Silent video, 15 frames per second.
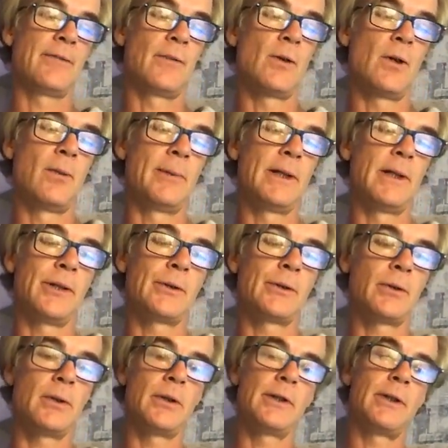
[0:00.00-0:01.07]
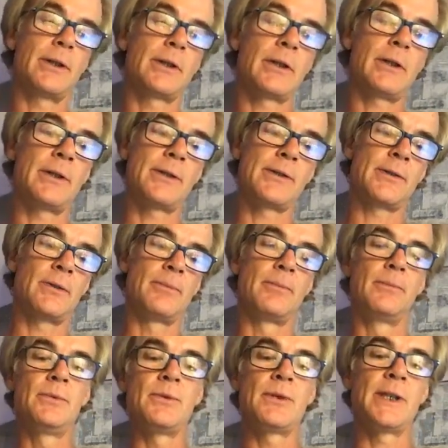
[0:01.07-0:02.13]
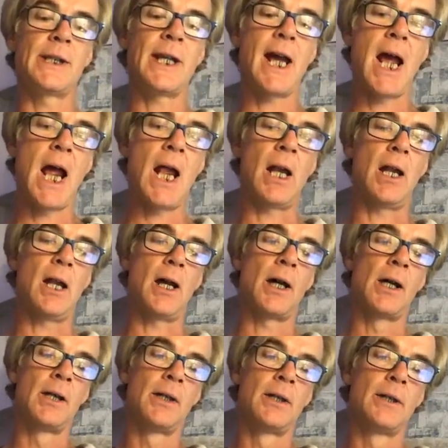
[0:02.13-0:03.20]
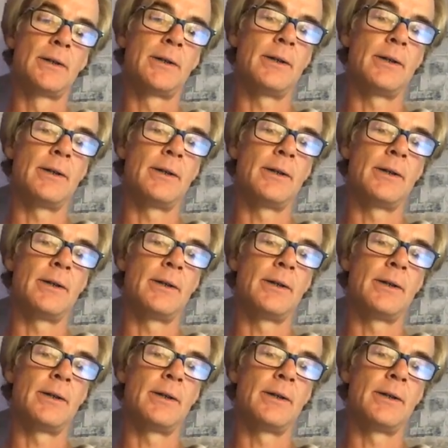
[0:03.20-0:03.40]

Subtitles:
Les formes et les couleurs de Chris sont musicales,